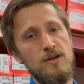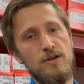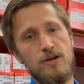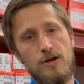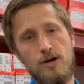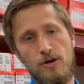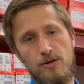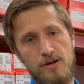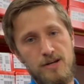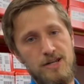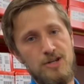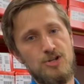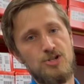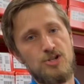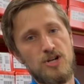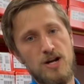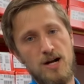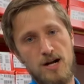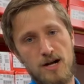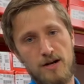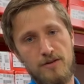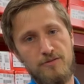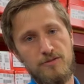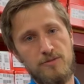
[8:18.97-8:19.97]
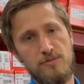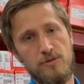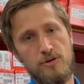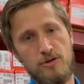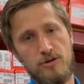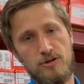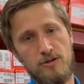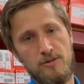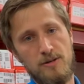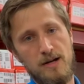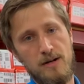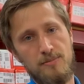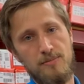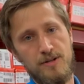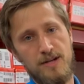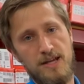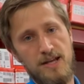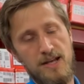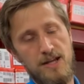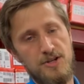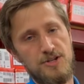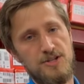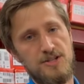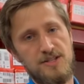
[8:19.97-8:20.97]
KONI shock for motorhome
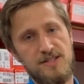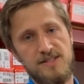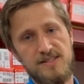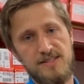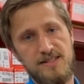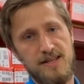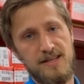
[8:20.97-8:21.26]
applications.